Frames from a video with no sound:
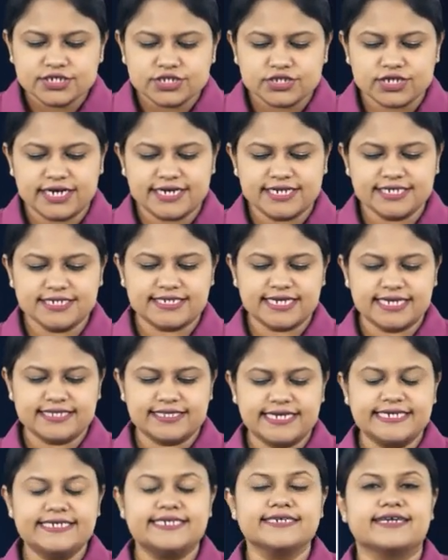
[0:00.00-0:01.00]
So let us take
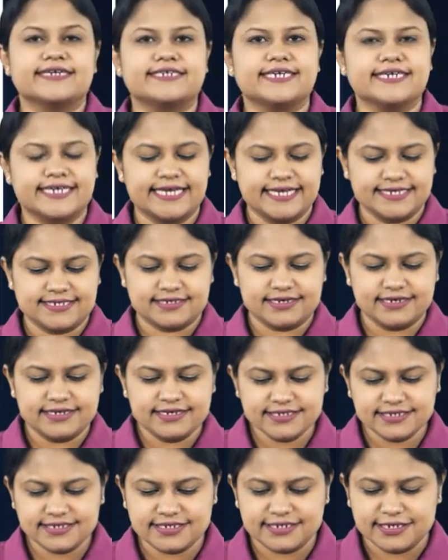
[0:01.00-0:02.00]
the integrated case
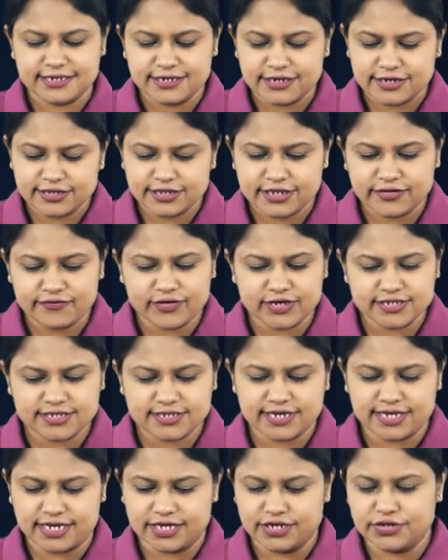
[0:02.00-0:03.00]
studies, the first
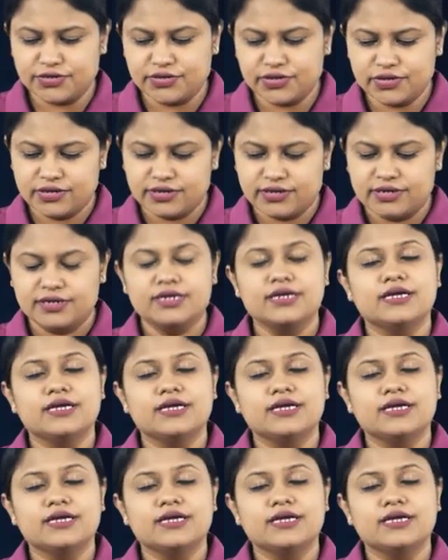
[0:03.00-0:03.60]
scenario.